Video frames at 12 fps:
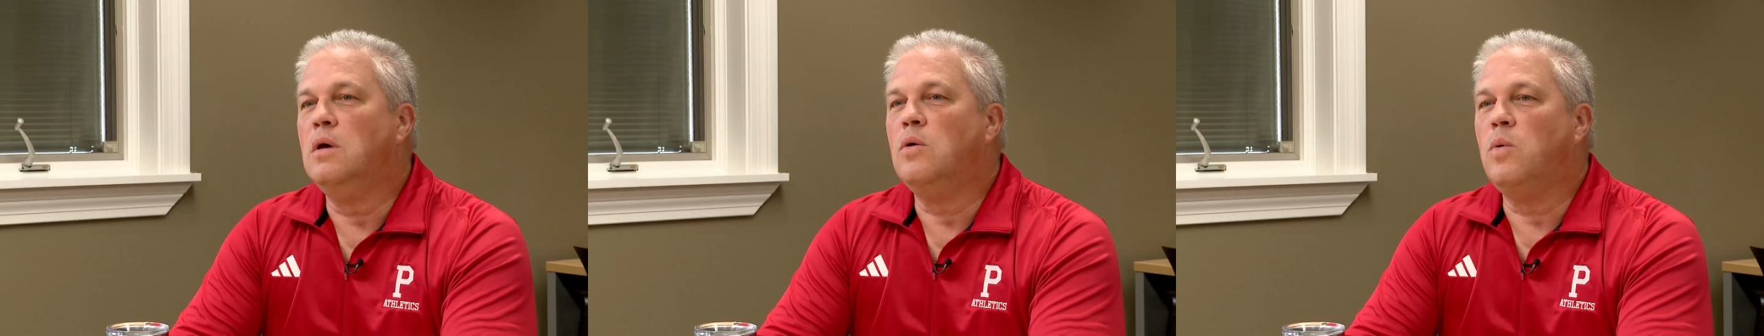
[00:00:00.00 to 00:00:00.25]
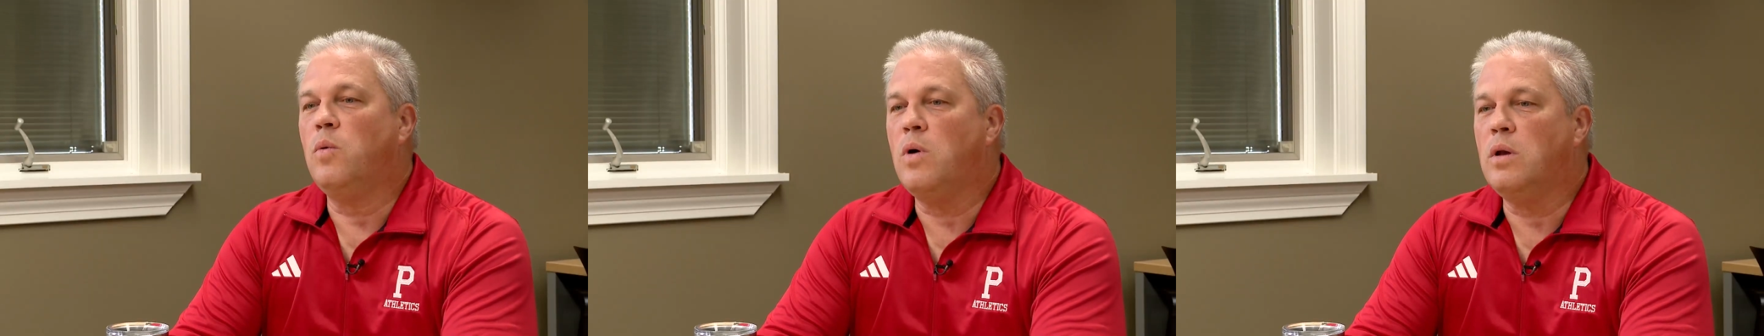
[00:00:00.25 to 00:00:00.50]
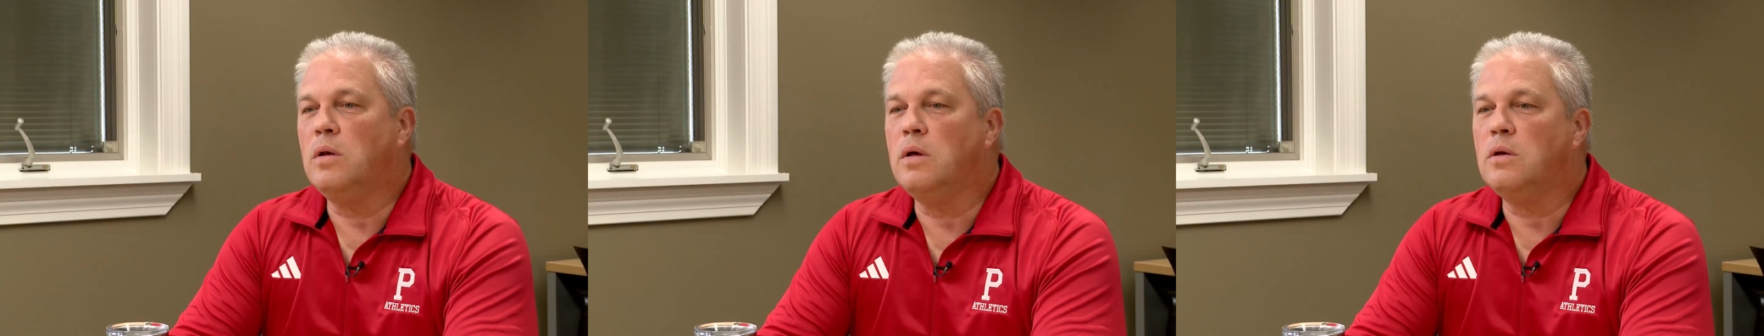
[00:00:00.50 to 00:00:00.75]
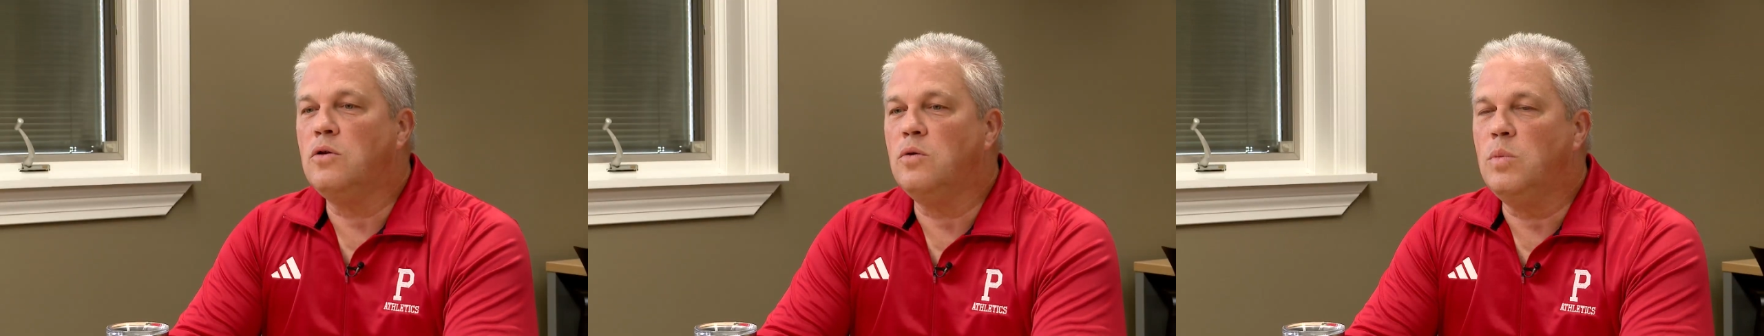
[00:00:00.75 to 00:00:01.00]
We wanted
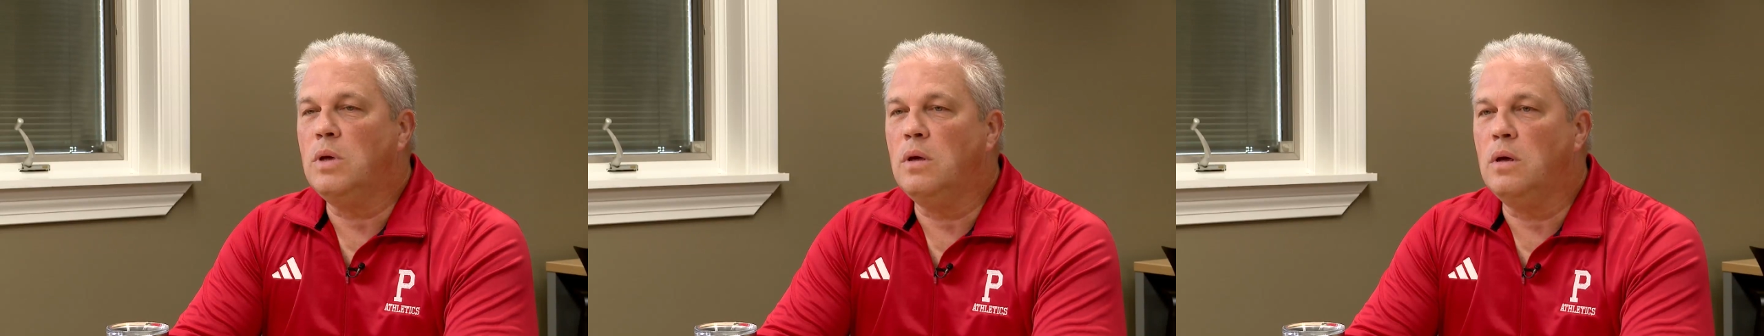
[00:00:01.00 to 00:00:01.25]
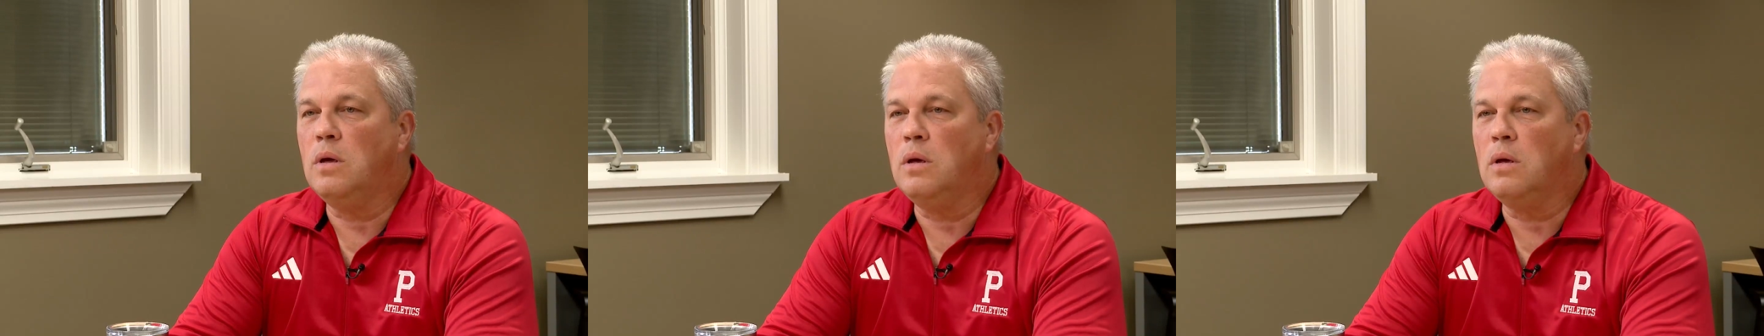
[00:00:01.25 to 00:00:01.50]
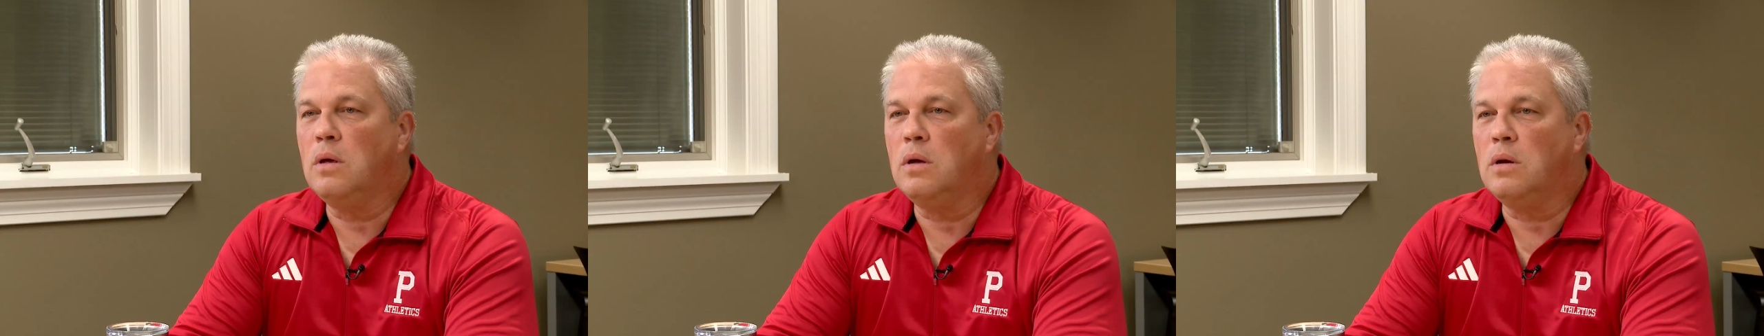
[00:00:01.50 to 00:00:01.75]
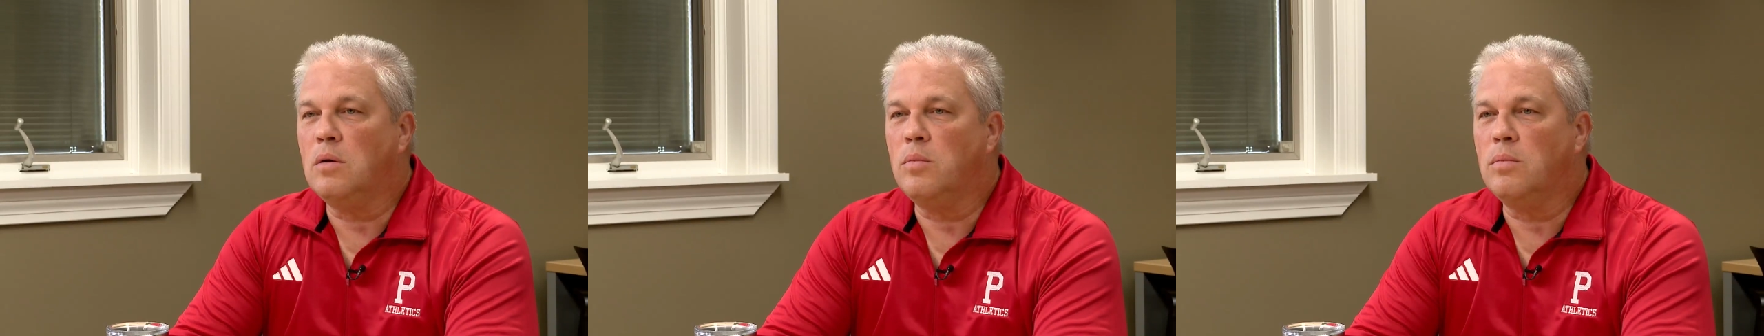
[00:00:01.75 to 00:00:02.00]
it to be,
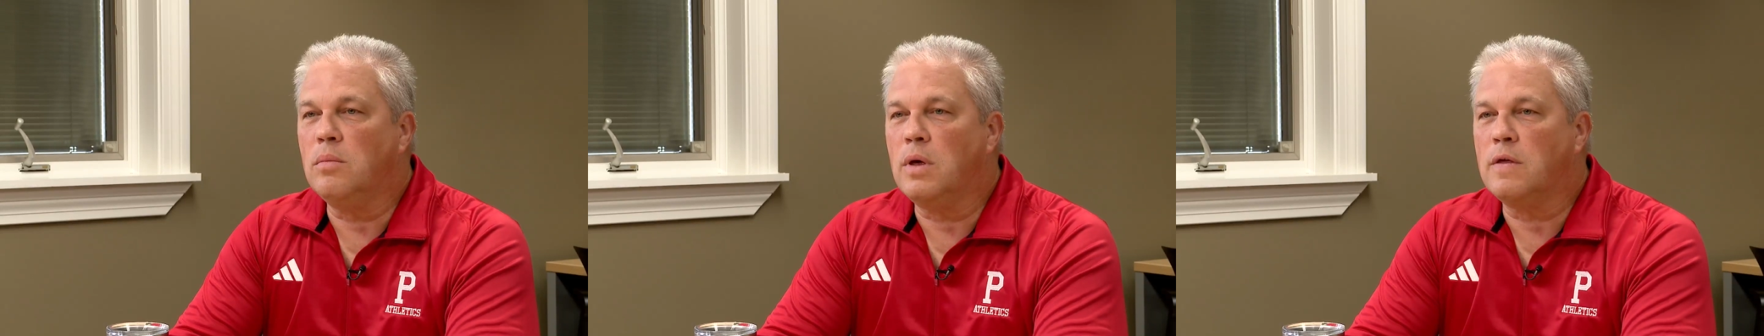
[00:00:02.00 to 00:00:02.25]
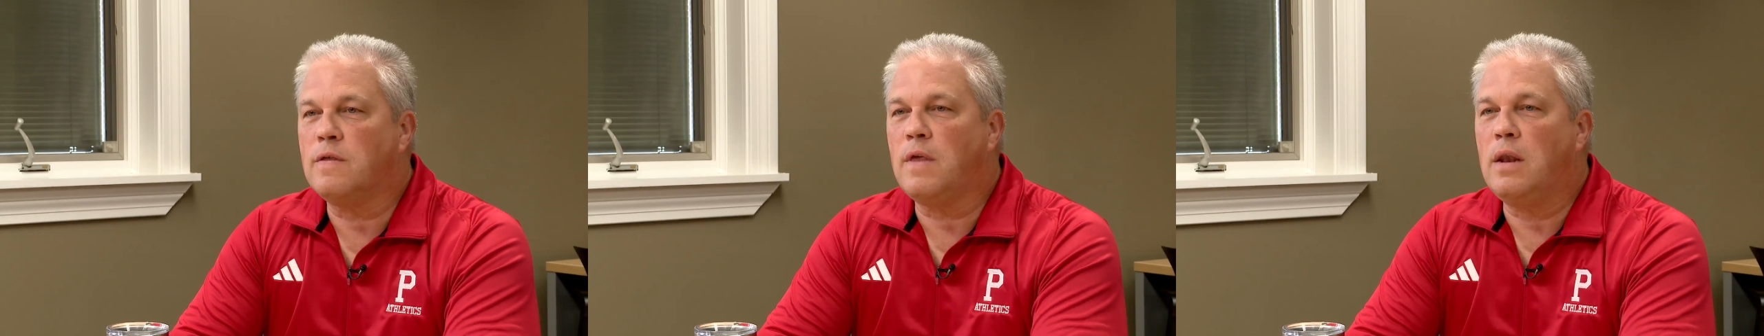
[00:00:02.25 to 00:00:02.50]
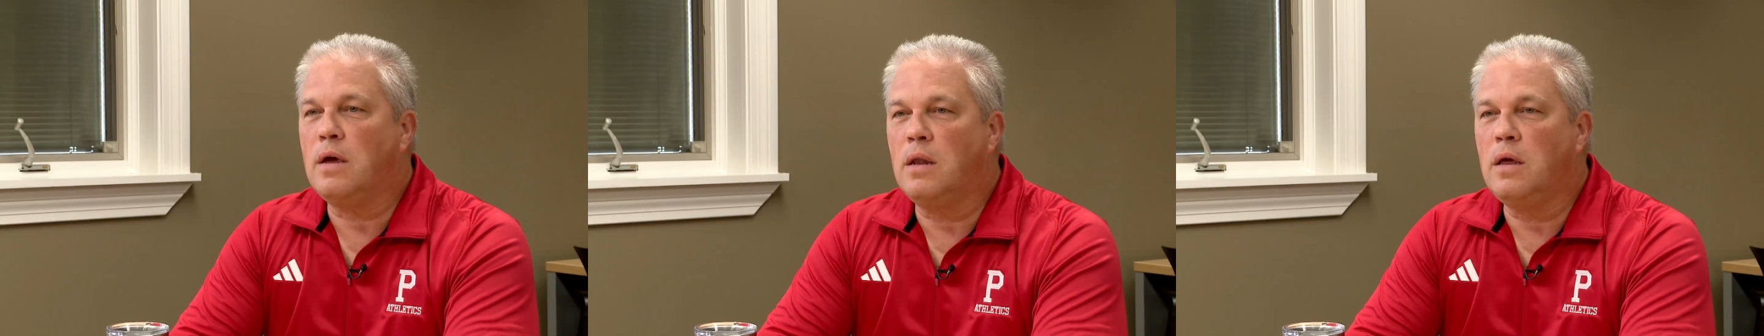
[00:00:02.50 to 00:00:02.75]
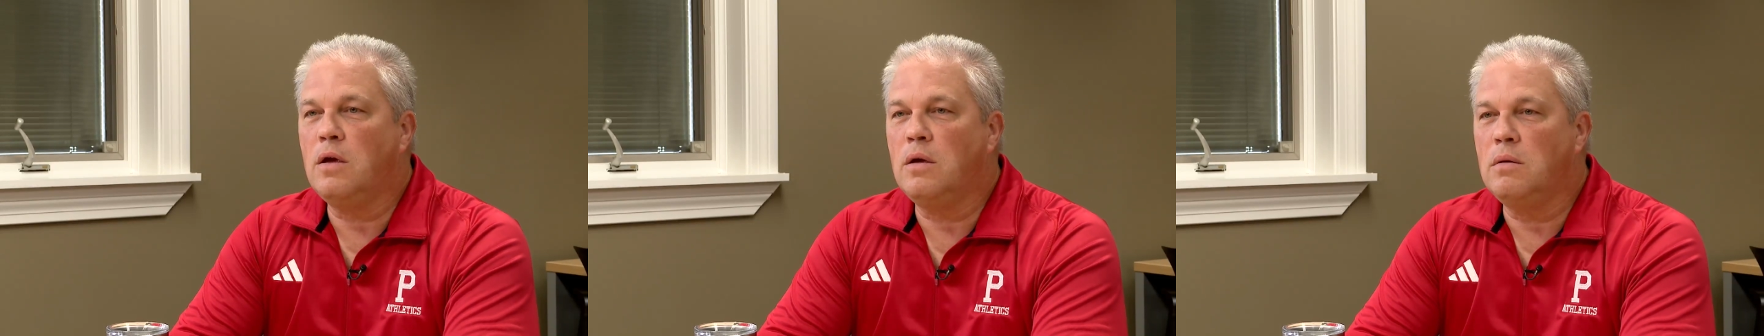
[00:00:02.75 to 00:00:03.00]

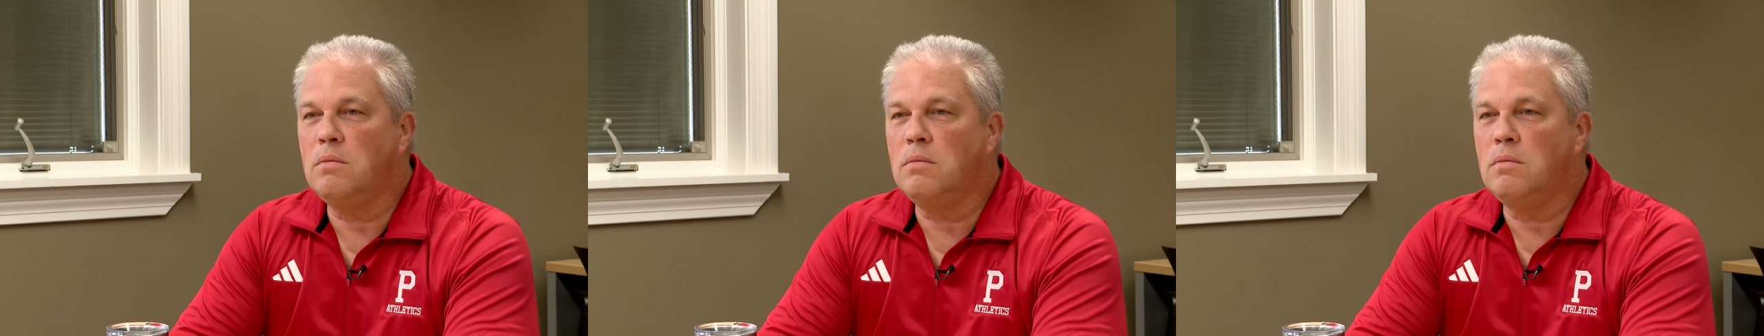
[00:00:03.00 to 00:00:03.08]
aesthetically